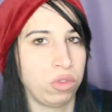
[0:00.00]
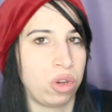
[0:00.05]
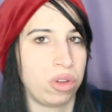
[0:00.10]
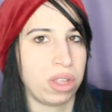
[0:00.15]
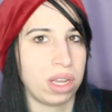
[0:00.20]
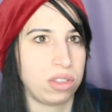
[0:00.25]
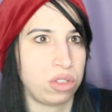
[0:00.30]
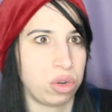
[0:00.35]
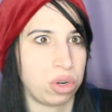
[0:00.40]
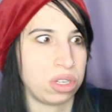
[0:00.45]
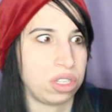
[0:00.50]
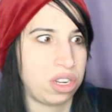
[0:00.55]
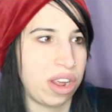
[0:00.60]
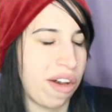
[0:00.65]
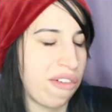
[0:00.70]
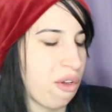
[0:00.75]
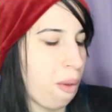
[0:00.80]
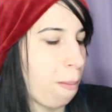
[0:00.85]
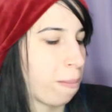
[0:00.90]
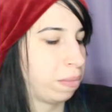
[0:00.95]
all that sort of
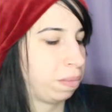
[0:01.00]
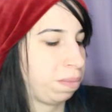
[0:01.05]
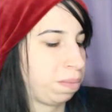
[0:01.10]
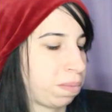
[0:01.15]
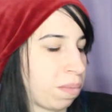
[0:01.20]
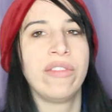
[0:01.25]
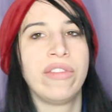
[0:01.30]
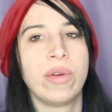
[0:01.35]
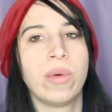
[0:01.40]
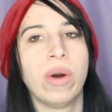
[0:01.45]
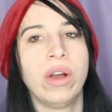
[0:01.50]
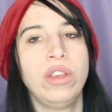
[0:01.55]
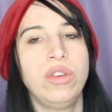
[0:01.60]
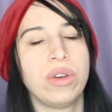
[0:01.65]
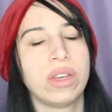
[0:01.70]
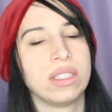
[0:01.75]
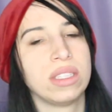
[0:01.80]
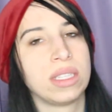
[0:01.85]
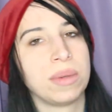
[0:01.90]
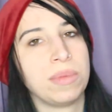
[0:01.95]
stuff. If you want,
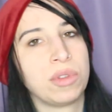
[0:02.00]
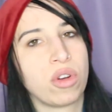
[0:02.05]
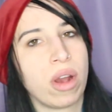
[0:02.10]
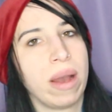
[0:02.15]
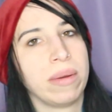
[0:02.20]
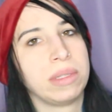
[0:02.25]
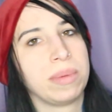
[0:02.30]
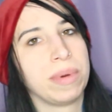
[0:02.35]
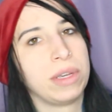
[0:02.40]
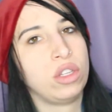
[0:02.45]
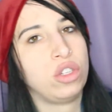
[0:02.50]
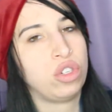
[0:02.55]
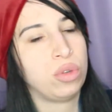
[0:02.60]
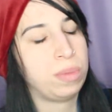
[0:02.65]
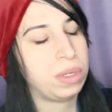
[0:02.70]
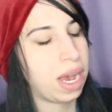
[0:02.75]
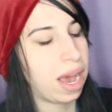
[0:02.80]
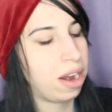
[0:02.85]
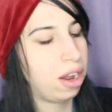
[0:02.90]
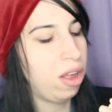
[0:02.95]
you can subscribe to my
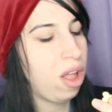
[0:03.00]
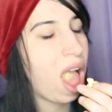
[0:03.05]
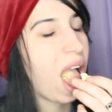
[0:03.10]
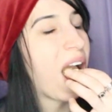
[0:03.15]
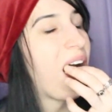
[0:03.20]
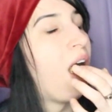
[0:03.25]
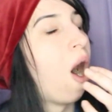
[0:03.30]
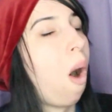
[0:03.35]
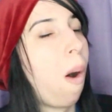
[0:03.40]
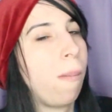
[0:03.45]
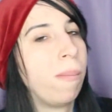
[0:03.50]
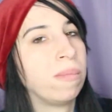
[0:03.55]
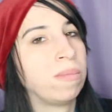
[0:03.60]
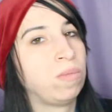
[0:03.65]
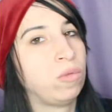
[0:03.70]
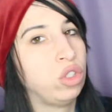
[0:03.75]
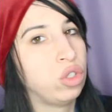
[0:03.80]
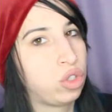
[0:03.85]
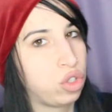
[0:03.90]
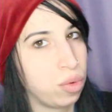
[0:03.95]
YouTube channel,
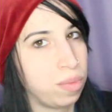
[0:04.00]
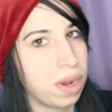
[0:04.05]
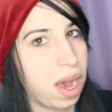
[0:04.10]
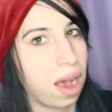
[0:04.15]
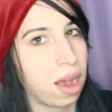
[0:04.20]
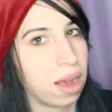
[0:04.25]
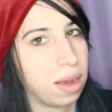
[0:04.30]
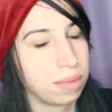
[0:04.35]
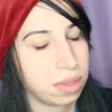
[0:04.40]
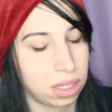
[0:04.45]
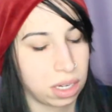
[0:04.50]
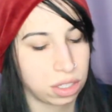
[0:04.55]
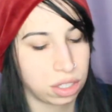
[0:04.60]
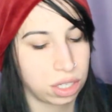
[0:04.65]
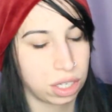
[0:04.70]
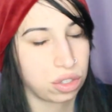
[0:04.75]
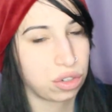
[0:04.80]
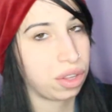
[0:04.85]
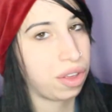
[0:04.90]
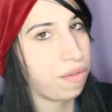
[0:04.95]

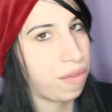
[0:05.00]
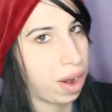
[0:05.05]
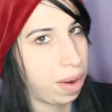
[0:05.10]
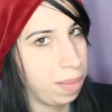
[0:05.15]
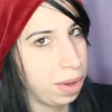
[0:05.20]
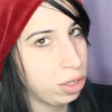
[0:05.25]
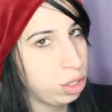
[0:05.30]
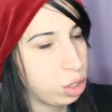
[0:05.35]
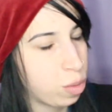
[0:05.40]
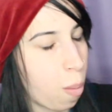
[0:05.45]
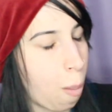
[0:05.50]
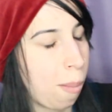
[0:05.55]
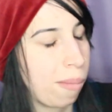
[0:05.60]
youtube.com/naturallyvenomous.